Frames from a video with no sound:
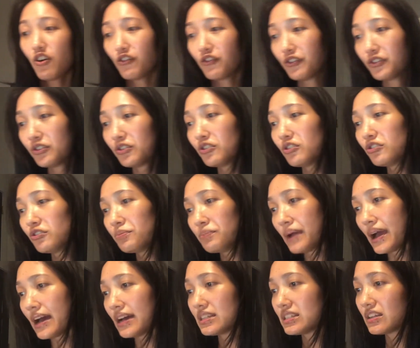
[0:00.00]
full
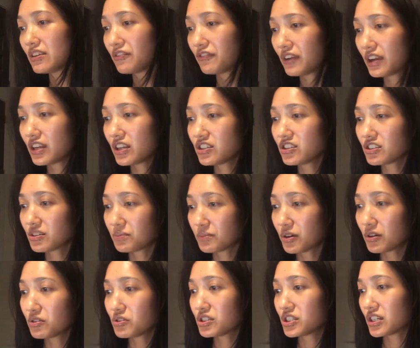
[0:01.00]
passive range of
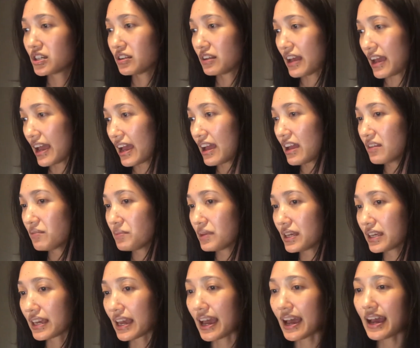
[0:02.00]
motion and
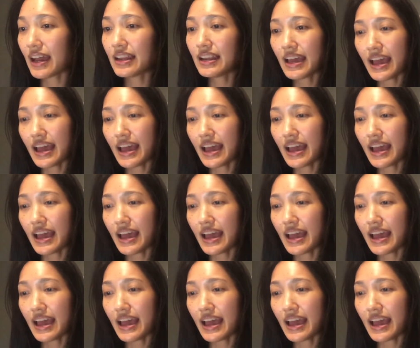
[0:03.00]
began